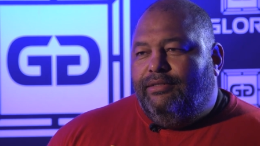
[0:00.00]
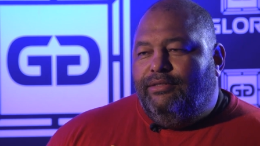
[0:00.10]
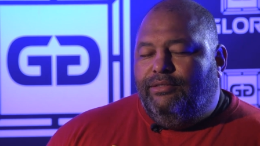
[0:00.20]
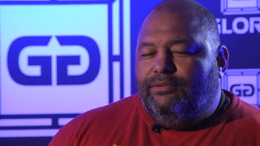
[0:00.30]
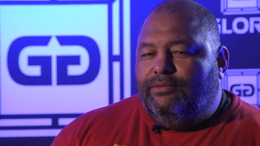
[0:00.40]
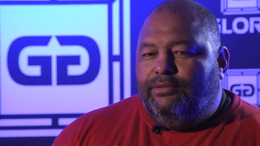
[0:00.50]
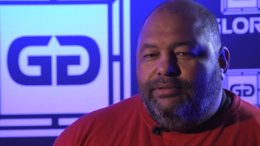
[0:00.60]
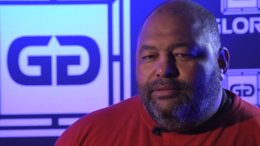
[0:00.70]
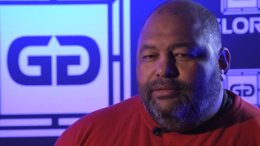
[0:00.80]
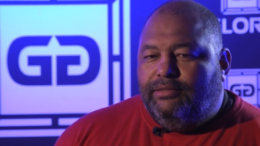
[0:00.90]
you know,
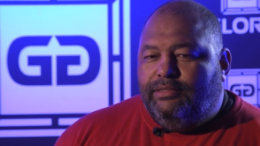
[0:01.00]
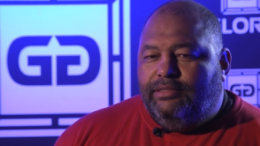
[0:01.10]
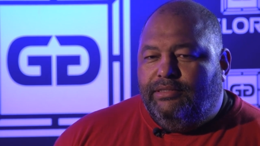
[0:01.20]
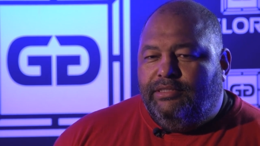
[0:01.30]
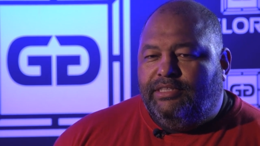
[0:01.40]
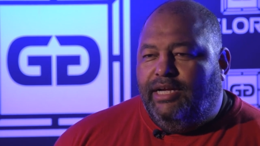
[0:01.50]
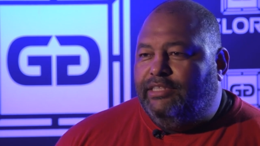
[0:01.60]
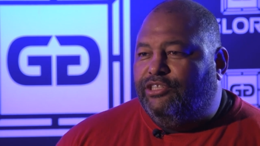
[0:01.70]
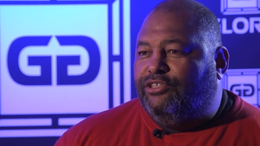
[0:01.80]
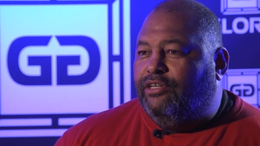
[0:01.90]

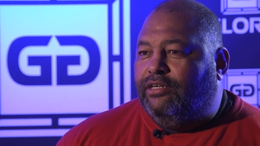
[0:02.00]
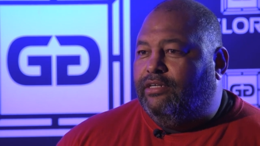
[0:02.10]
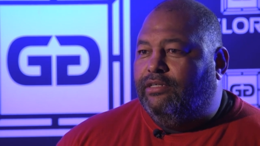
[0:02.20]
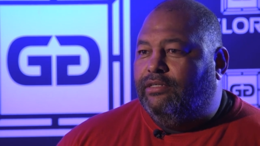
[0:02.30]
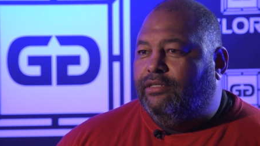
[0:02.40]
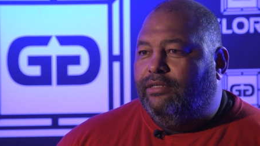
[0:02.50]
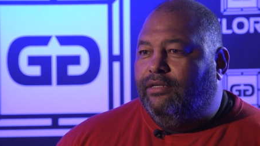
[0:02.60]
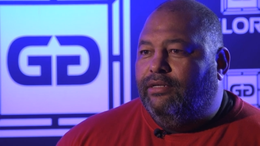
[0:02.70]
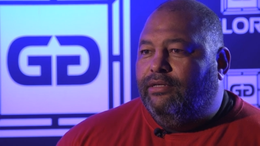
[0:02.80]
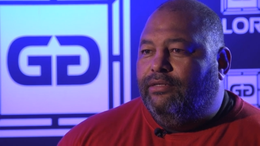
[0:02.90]
sidestruck.
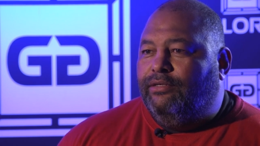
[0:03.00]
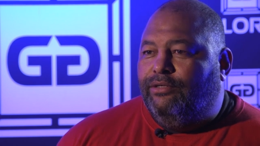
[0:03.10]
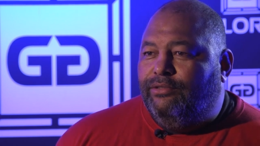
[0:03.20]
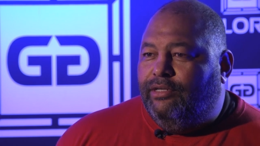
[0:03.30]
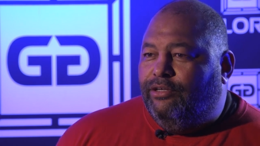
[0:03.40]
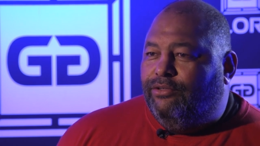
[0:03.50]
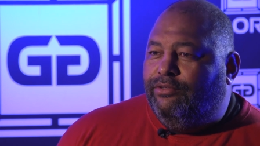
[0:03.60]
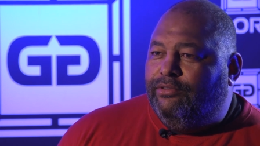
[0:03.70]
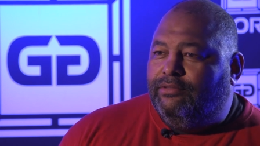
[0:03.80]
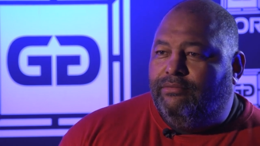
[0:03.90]
You know,
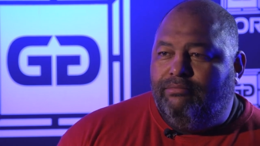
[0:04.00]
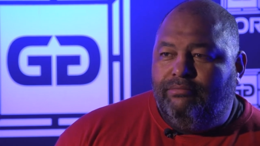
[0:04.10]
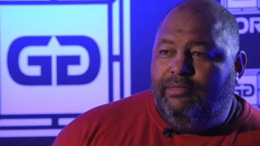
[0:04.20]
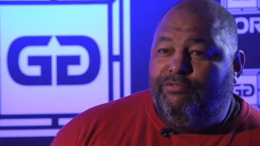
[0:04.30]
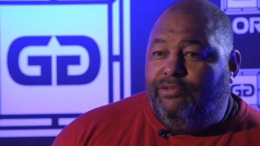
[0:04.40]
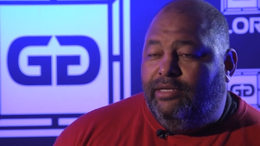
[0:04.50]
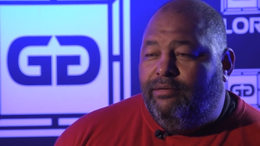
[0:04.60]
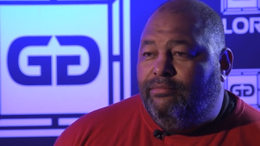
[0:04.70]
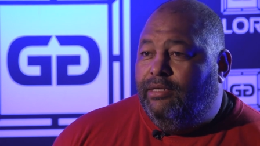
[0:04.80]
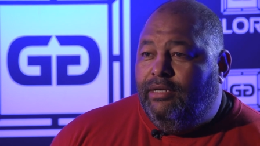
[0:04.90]
they'll, but for
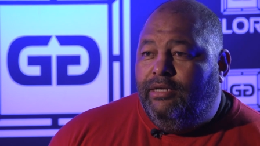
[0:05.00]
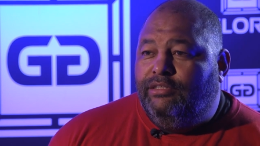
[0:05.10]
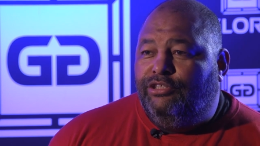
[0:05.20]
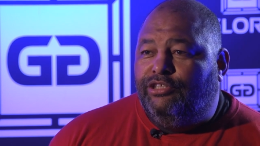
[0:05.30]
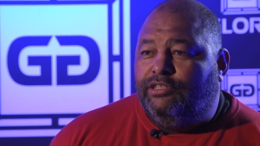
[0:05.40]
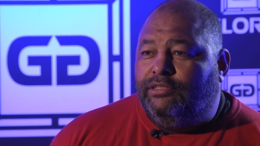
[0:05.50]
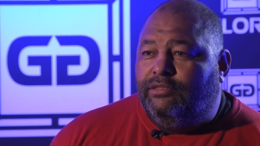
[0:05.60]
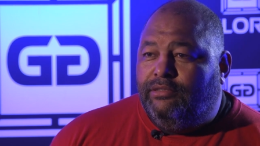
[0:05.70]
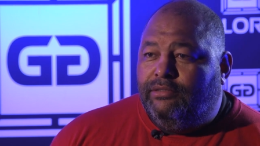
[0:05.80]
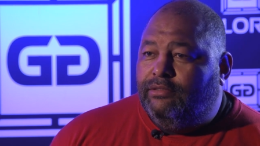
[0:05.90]
him, it's just
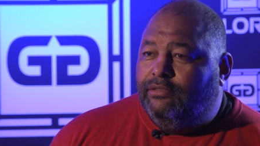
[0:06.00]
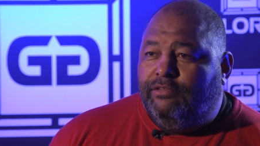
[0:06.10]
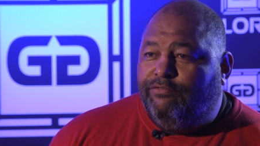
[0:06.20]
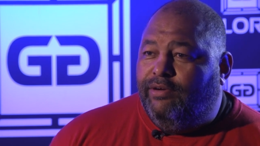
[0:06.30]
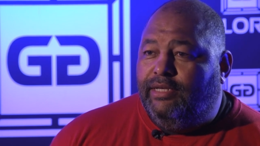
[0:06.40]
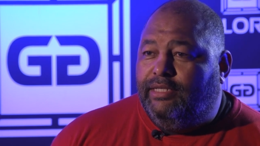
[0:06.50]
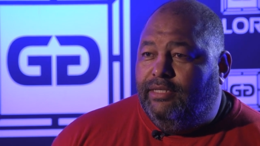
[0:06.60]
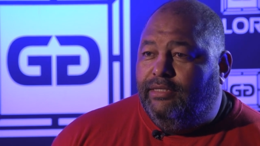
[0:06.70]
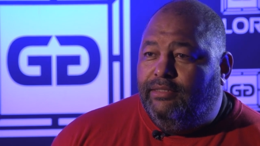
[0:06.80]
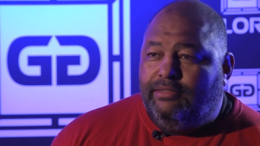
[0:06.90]

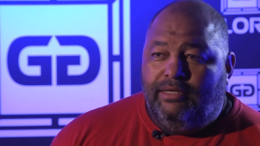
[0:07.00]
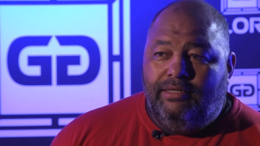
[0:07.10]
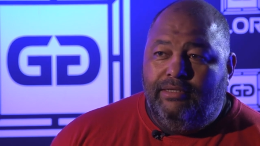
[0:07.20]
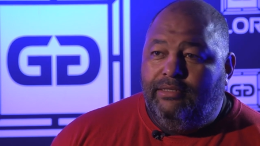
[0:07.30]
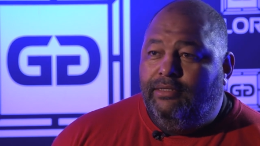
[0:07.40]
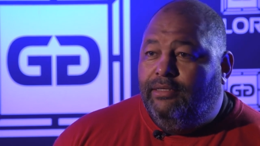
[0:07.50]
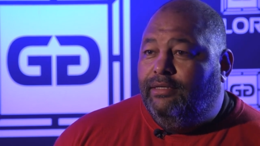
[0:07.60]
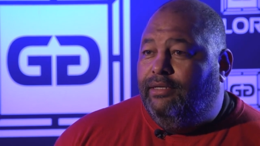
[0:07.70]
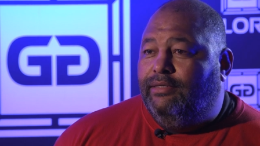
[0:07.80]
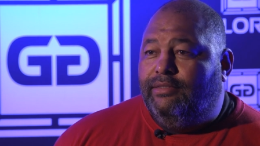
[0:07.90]
fighting, training,
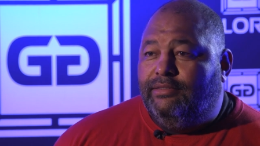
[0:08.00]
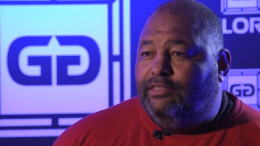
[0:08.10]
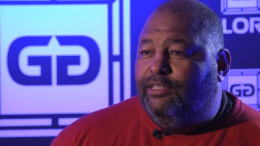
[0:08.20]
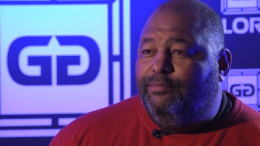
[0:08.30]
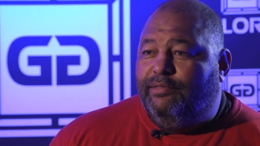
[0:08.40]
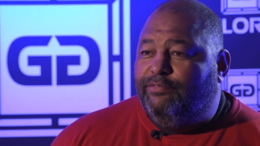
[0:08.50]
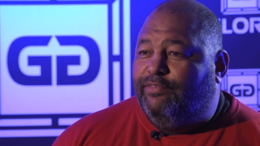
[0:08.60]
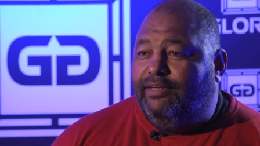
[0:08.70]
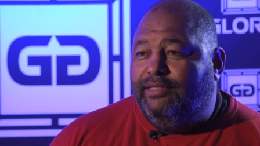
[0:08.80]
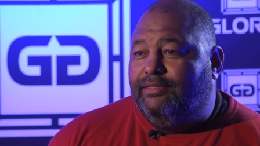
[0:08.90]
eating, sleeping,
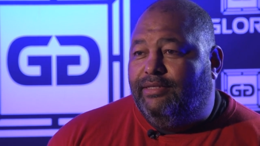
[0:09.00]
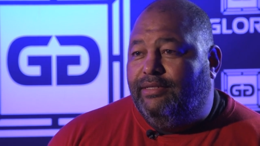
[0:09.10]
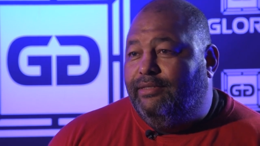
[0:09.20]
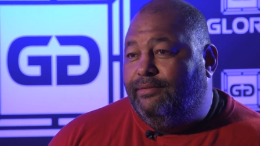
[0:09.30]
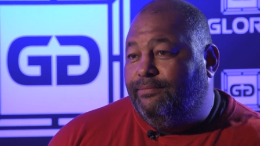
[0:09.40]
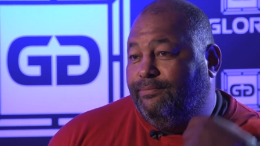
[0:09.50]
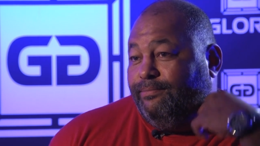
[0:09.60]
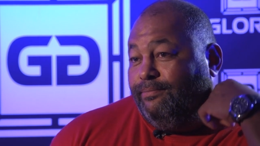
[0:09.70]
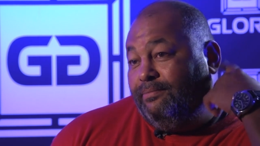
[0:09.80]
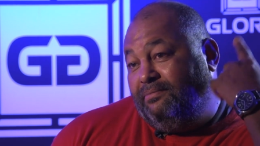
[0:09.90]
fighting, training.
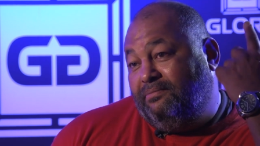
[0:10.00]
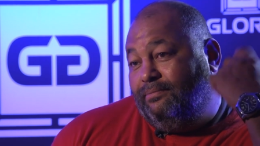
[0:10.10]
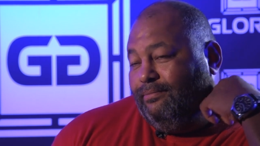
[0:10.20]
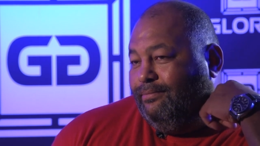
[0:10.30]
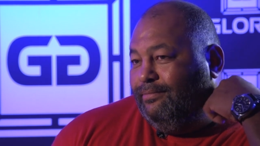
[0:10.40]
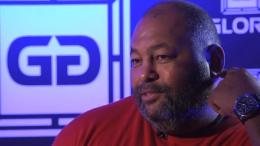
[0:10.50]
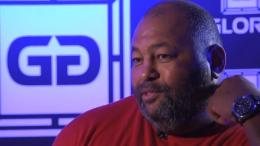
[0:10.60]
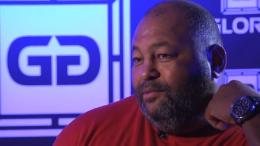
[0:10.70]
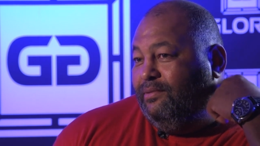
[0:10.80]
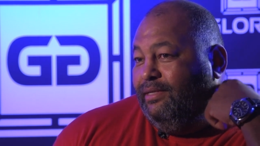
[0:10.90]
You
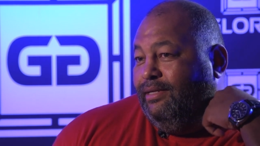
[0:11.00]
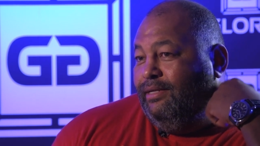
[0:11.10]
know?